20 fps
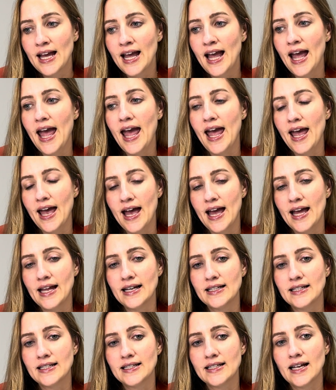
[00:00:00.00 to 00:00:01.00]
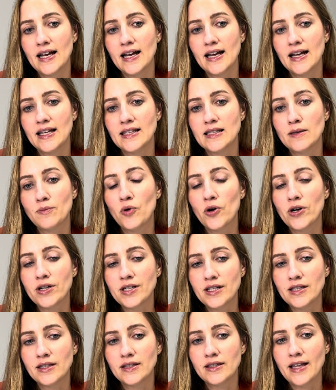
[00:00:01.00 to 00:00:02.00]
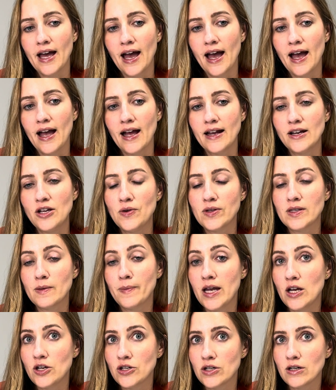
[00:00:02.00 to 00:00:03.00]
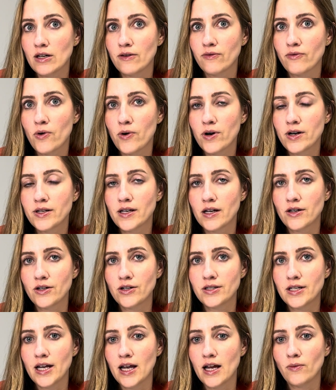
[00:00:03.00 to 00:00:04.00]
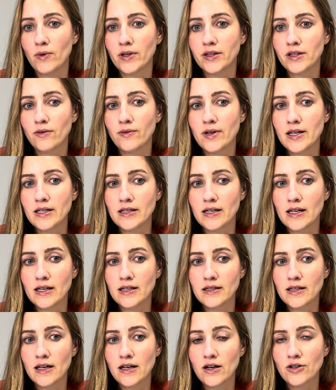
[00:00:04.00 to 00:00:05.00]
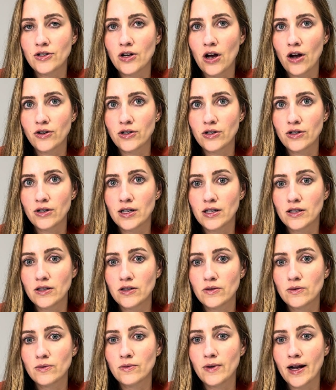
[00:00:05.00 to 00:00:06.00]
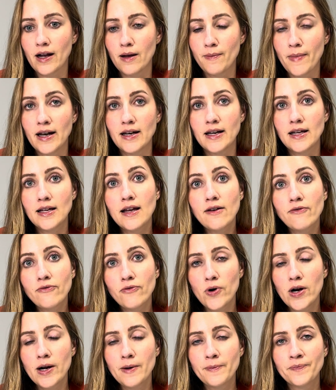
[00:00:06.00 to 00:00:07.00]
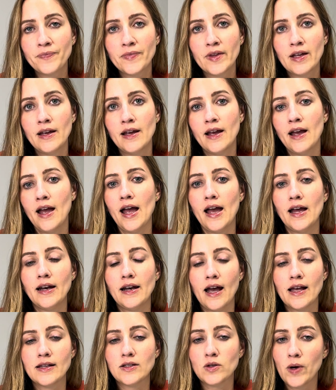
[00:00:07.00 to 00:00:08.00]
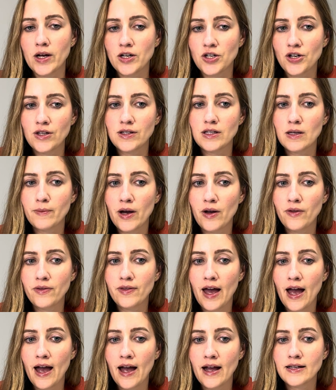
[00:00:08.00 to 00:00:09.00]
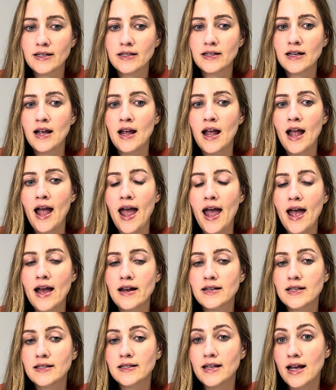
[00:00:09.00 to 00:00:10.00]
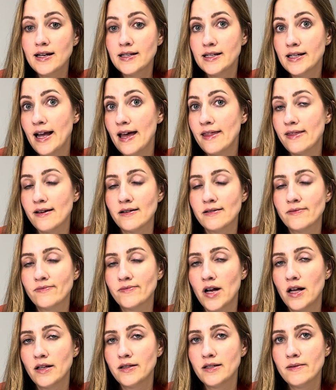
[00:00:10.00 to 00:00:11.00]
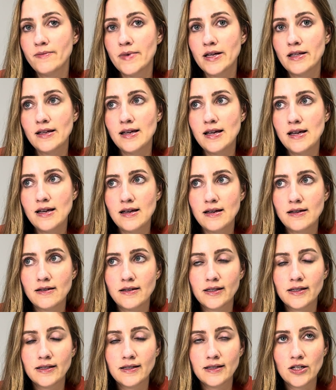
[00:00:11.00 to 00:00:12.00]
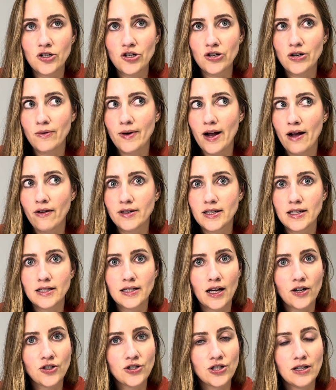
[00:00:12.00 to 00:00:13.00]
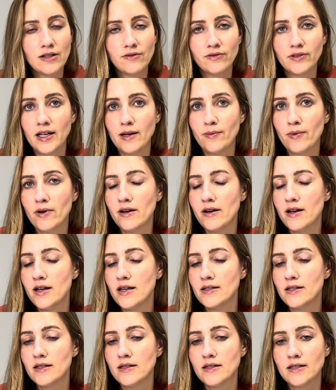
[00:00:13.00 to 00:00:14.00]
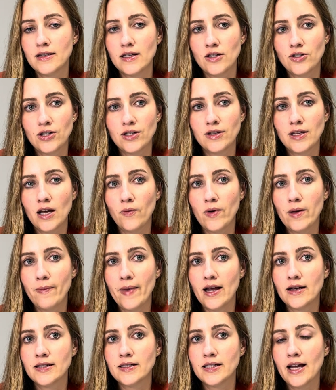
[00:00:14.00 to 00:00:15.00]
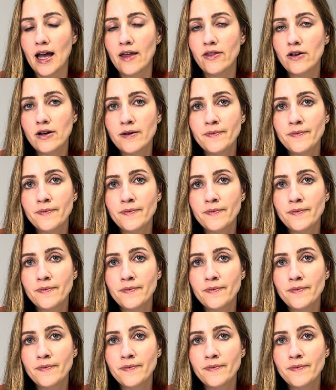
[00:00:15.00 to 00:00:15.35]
and it's important that you as a patient, of course, understand what the reason is that your doctor is recommending it for and ask questions about that and decide together. Ultimately, a decision around induction of labor is a decision that we make together.